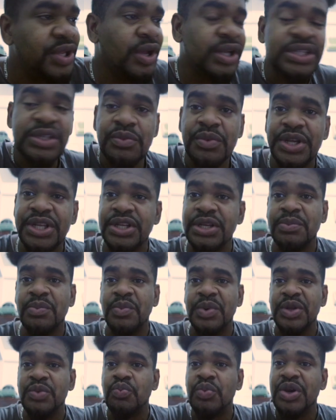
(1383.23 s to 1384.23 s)
are
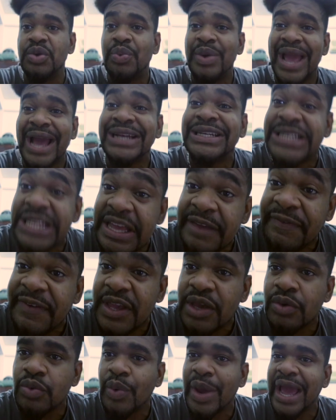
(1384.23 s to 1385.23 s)
TV, we are
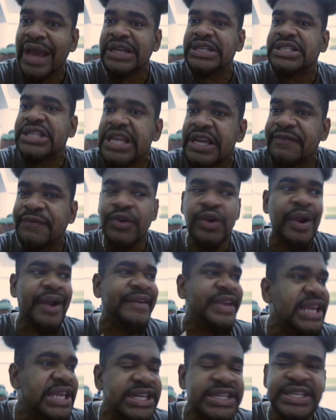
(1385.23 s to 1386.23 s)
TV, we are
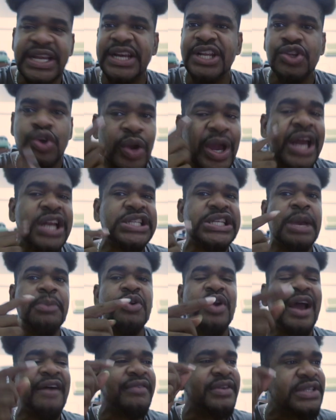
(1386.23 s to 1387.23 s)
internet. You can't tell me
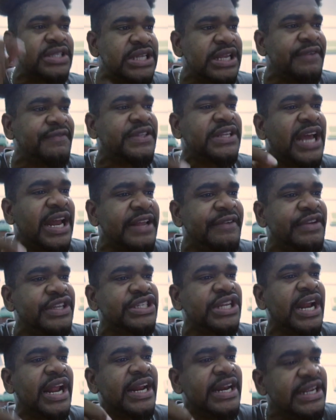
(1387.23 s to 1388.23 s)
you have
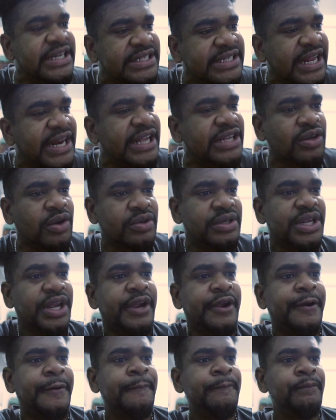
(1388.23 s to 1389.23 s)
television and internet out
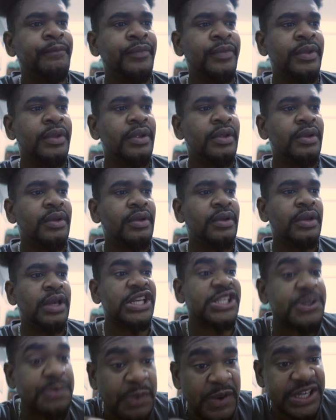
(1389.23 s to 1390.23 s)
there.
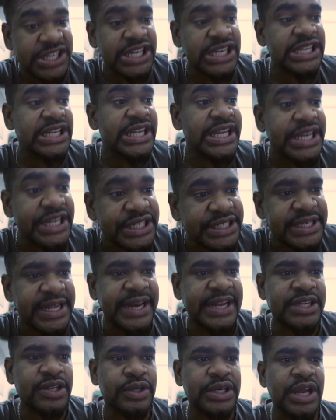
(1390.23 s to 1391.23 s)
Especially the
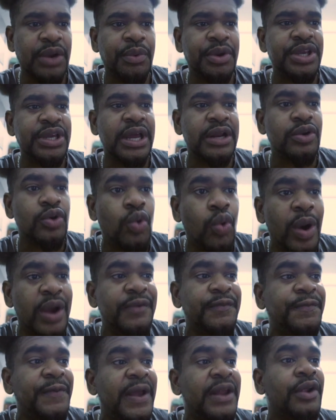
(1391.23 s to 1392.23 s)
internet out there where you can go
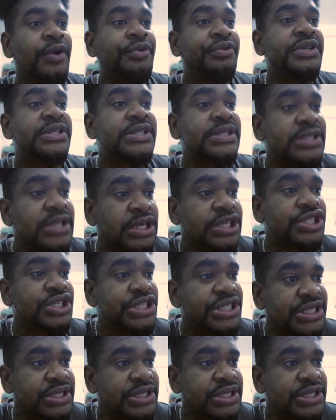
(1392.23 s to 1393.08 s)
and find out research